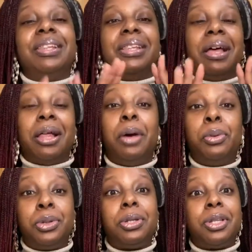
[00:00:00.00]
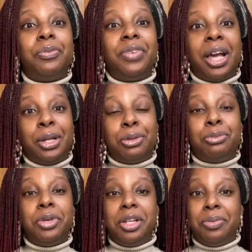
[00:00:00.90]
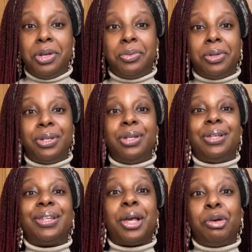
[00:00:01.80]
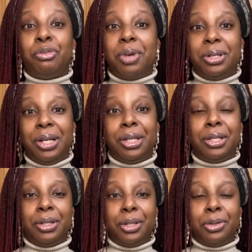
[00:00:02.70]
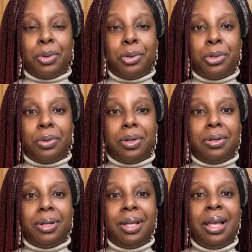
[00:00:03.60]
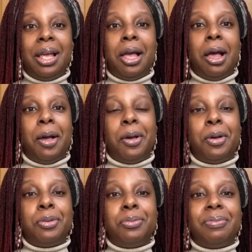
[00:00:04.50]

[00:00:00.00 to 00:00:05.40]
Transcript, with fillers: that was just something I just really, really wanted to just get off my chest in this 2020. Um,